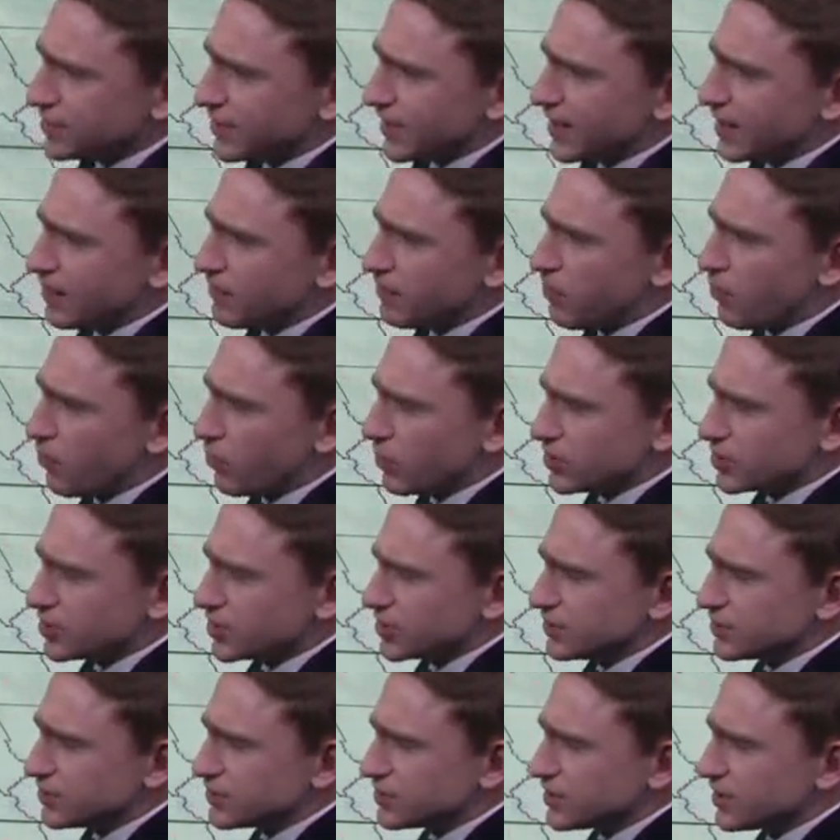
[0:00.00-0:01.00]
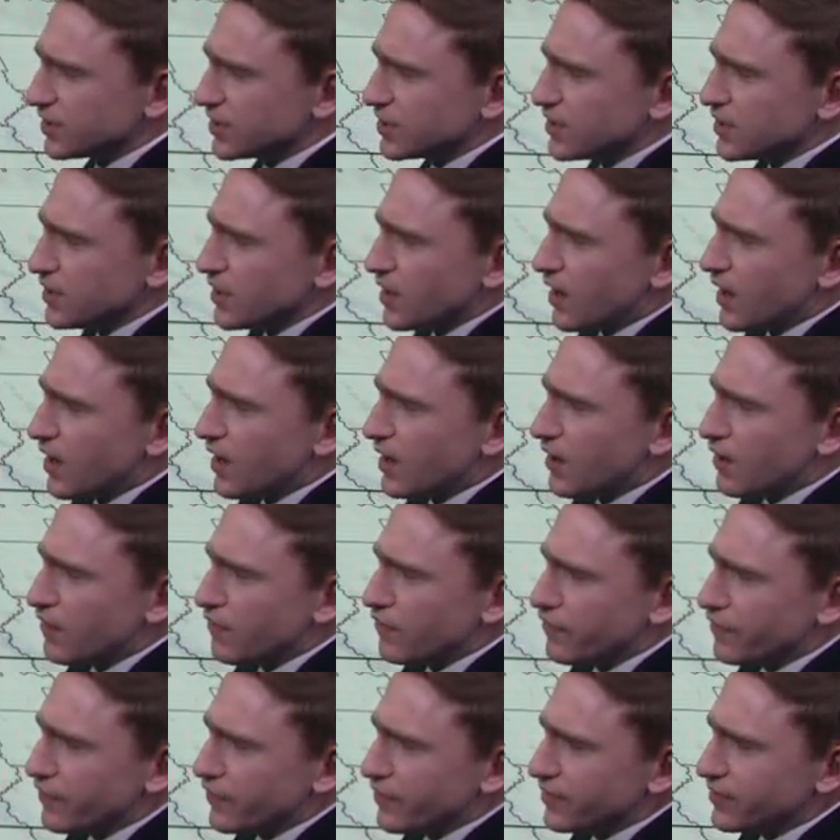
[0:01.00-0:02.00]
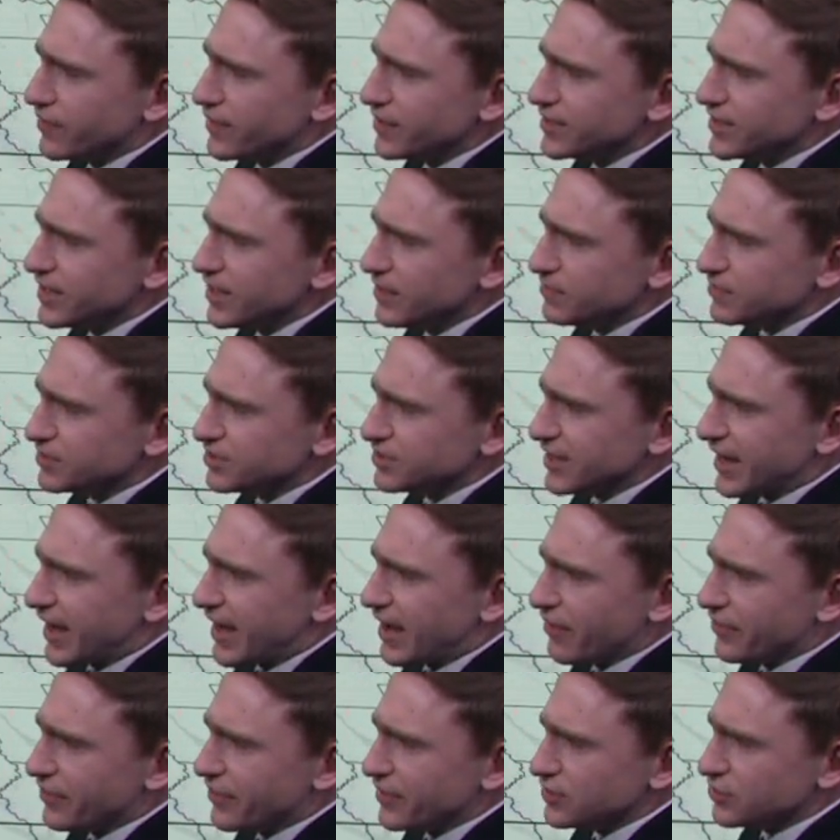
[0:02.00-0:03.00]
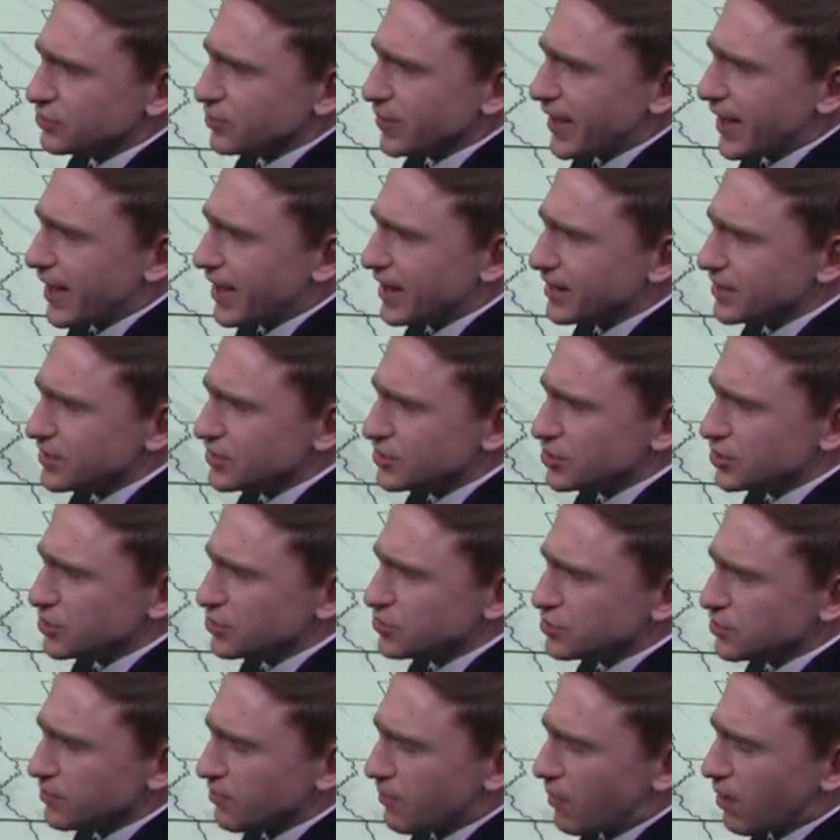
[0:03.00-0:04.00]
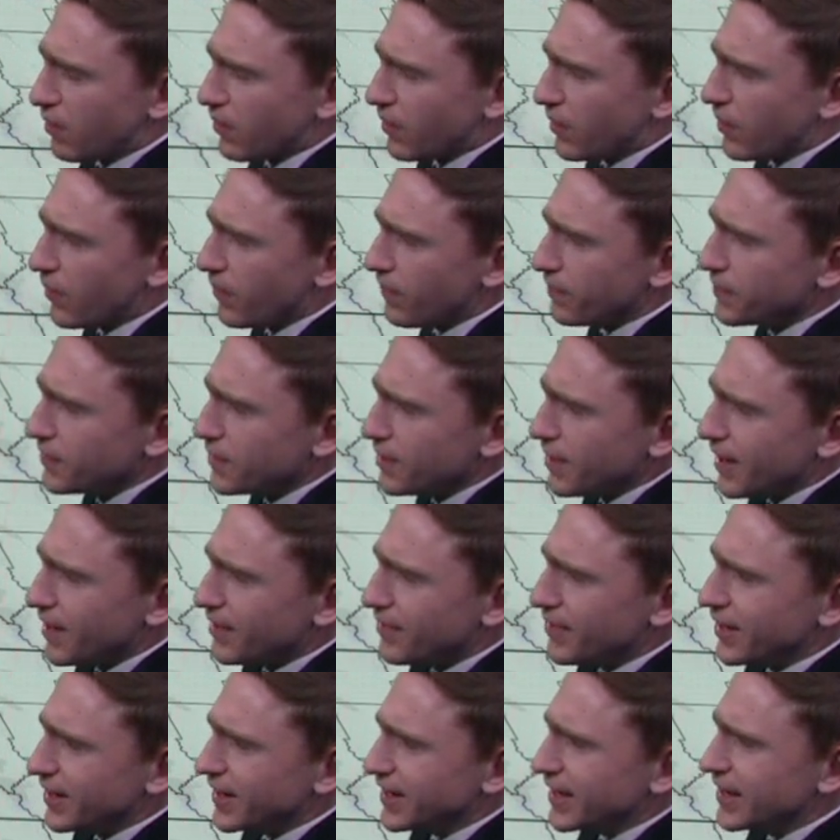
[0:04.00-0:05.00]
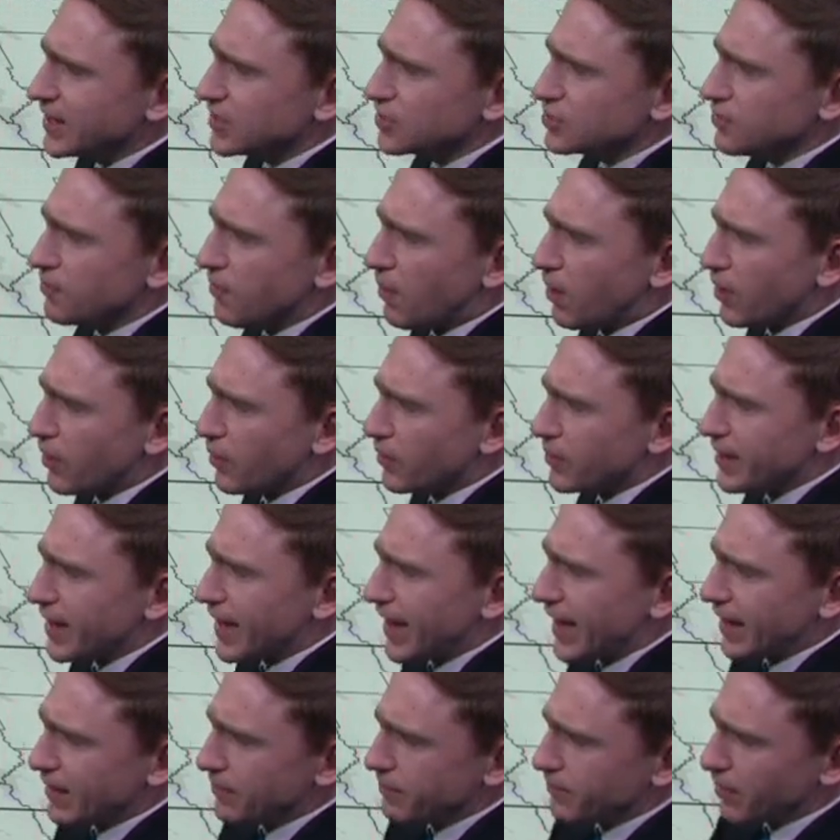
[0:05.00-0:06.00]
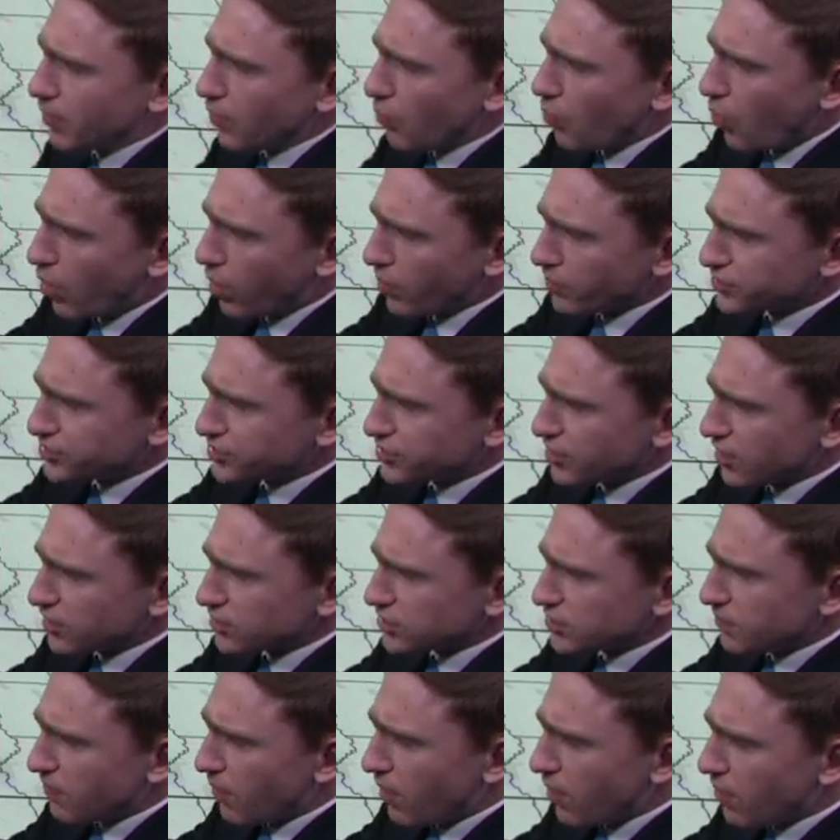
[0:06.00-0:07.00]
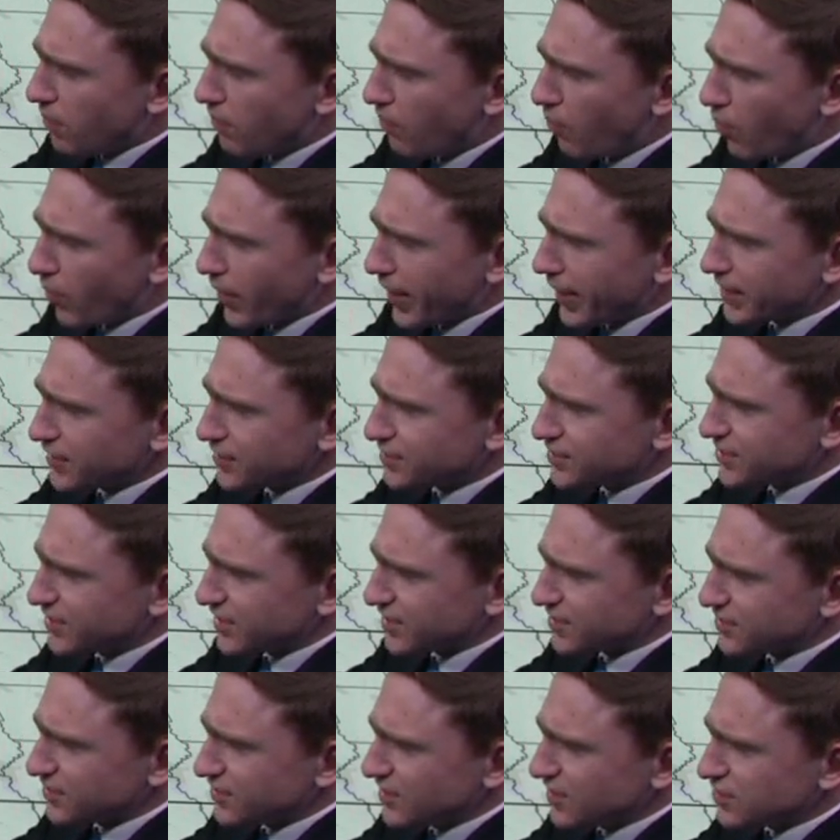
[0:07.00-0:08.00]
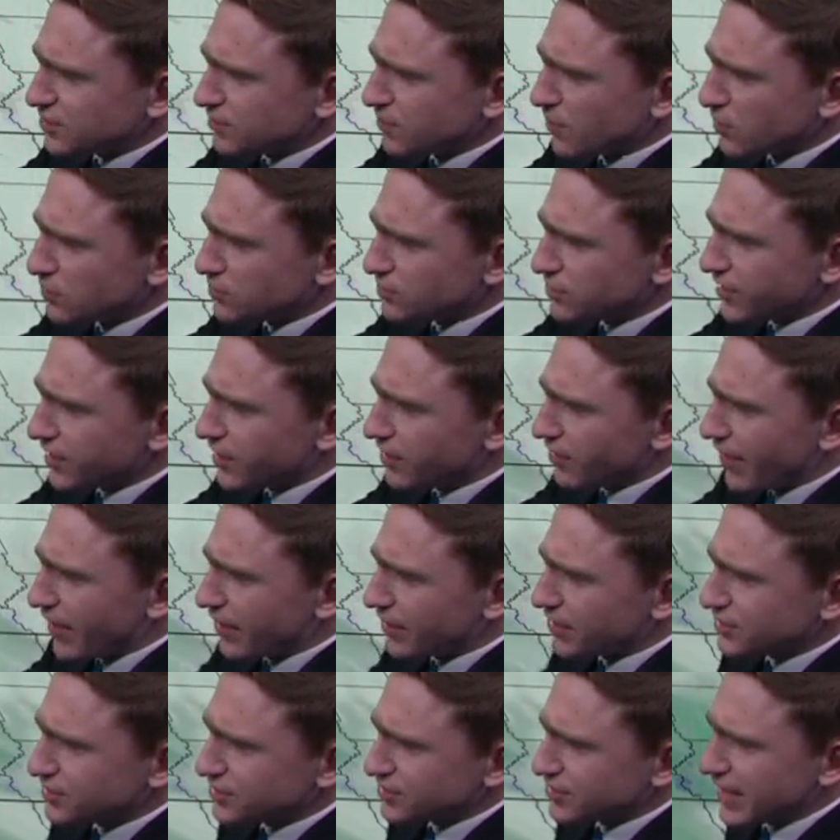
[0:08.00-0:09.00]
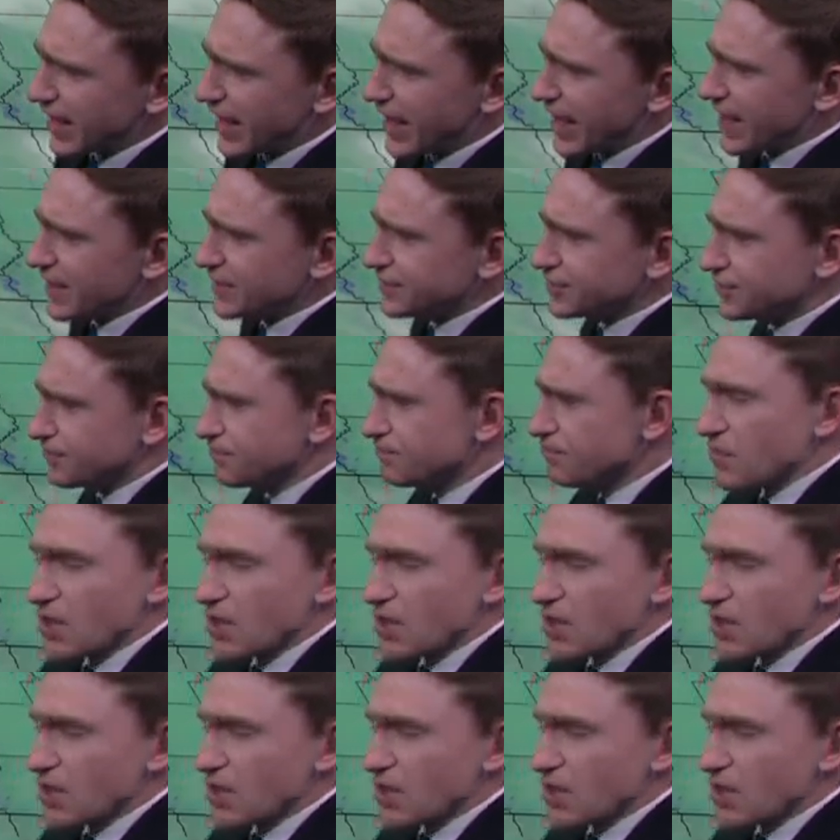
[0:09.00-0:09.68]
and portions of the deep south as we head into tomorrow and then again tomorrow night. But a warm start tomorrow morning, 60s, mostly cloudy skies.